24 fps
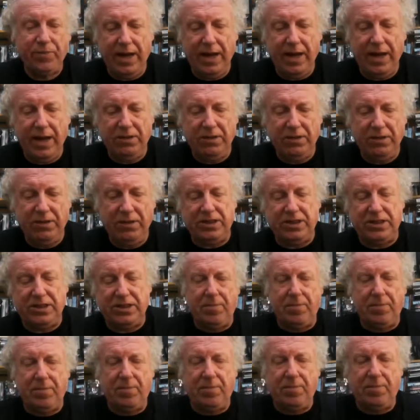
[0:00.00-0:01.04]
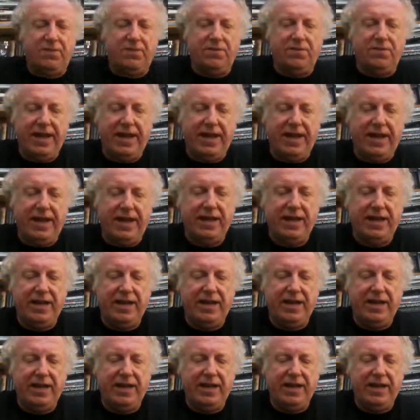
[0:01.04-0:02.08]
All uh, right. Well,
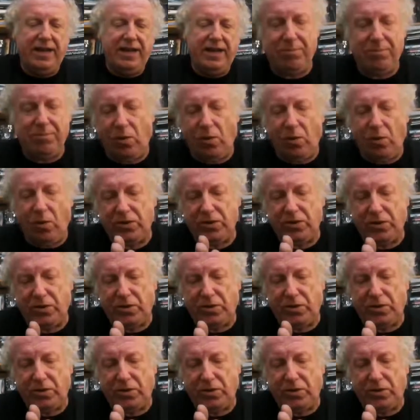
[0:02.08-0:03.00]
absolutely. That was all.